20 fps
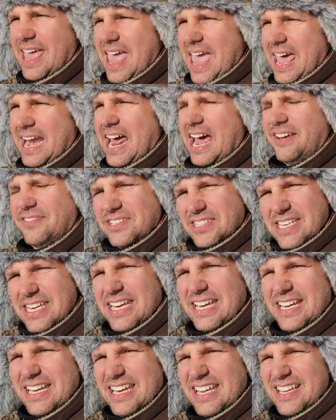And I've
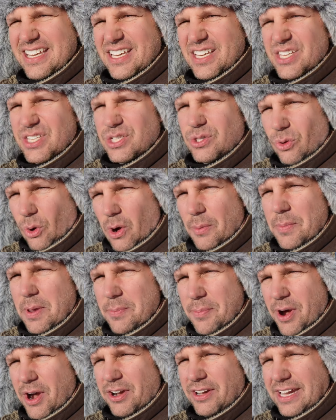seen Stormy
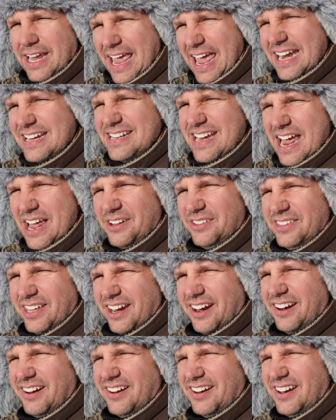Barn Cat down
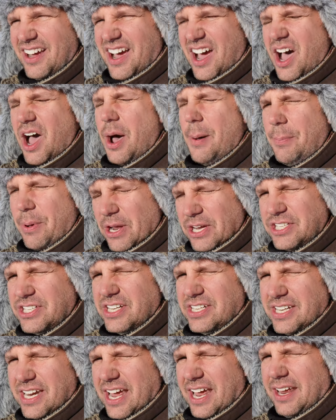there a bunch
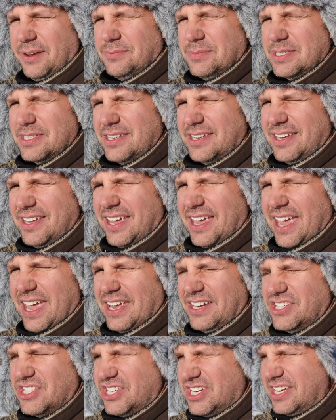of times,
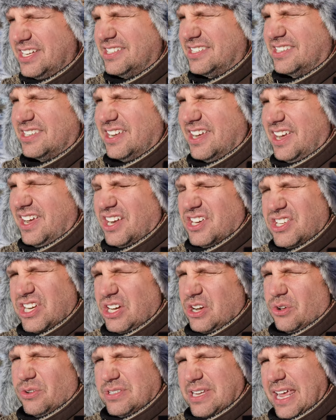and she
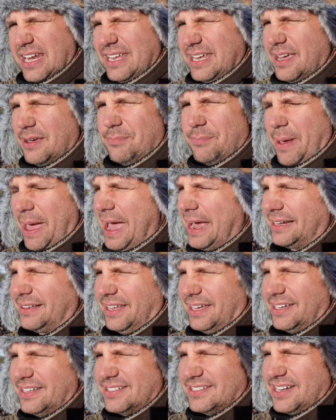knows how to get back,
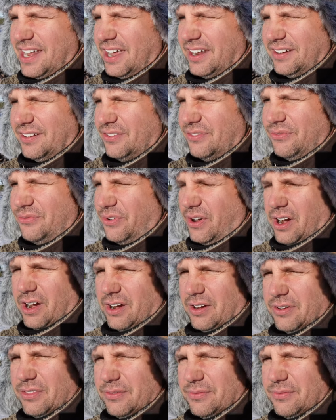like it's not far.